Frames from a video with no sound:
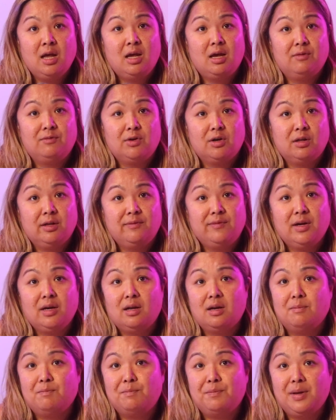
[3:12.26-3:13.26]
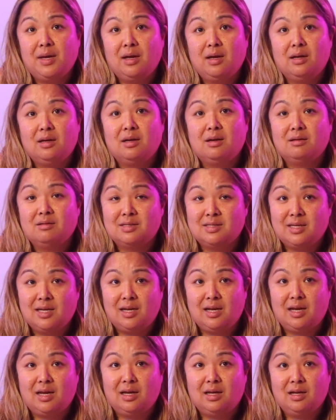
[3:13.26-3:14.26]
If you're living in a big
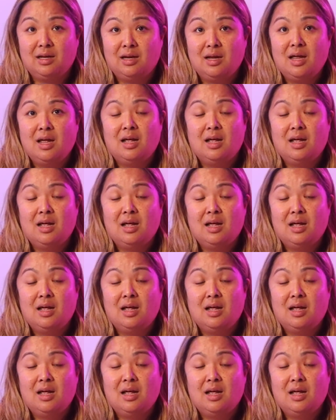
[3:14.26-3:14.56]
city